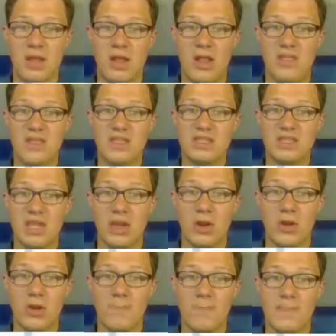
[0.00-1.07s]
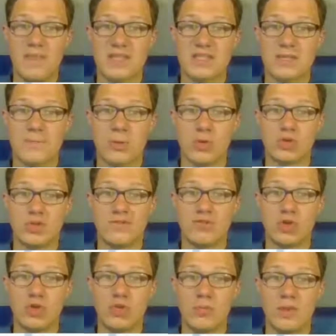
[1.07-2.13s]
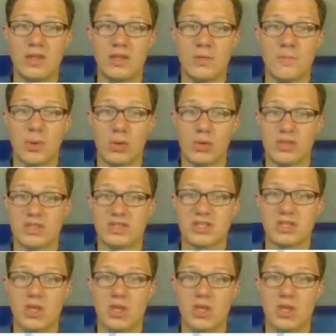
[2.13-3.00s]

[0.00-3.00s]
This error is composed of two main components,